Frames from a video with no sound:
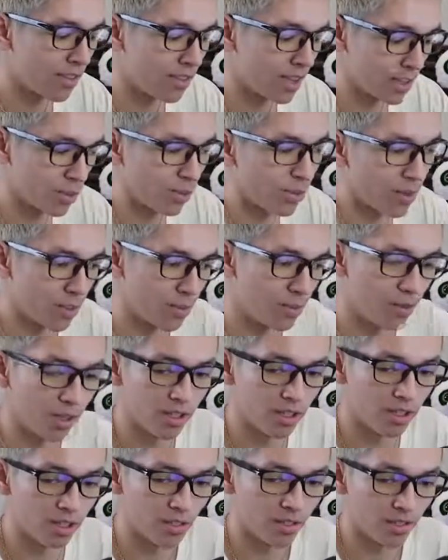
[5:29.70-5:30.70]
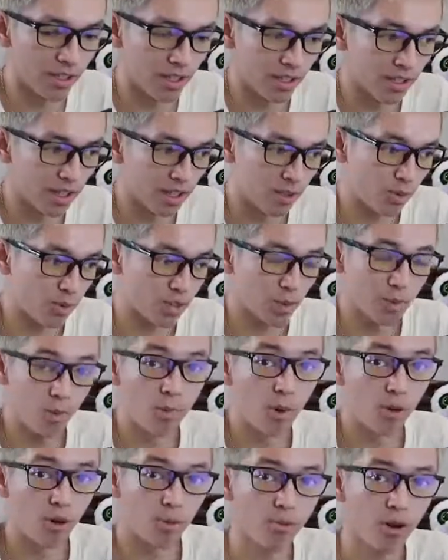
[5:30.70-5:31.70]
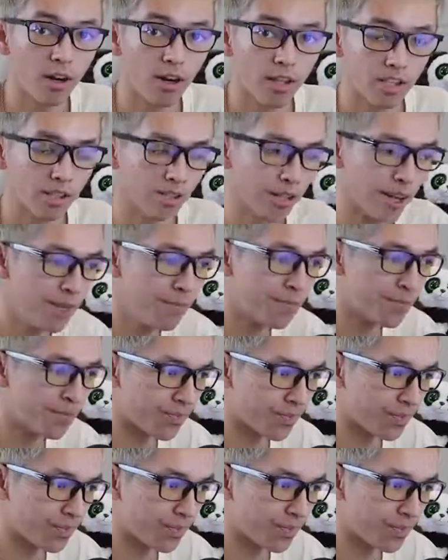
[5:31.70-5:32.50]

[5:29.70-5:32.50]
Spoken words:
that's willing to promote your products, okay?